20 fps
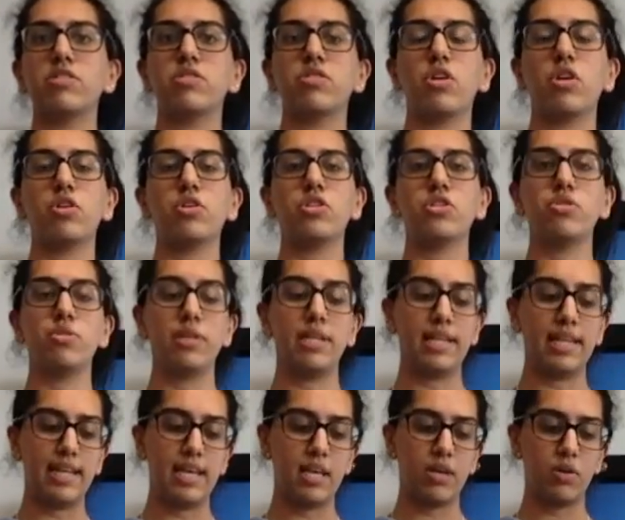social
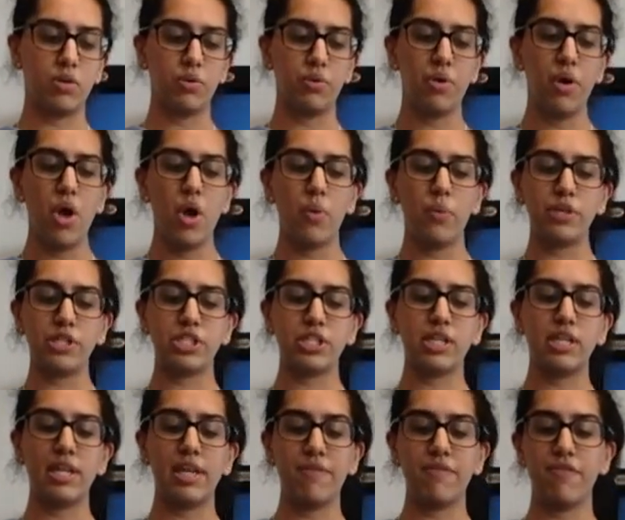and legal, which
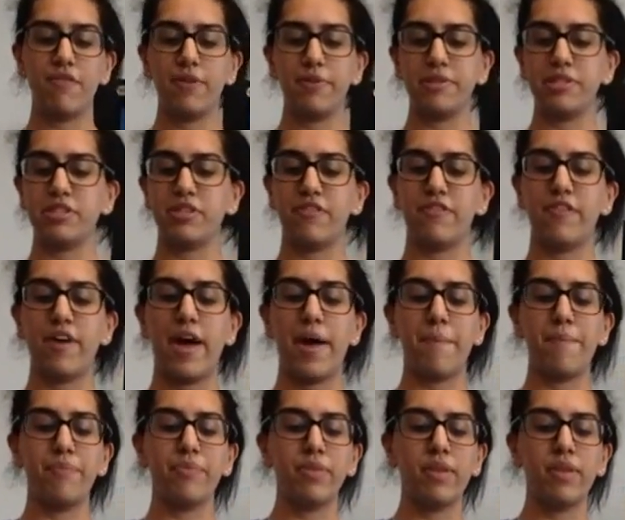can influence a firm.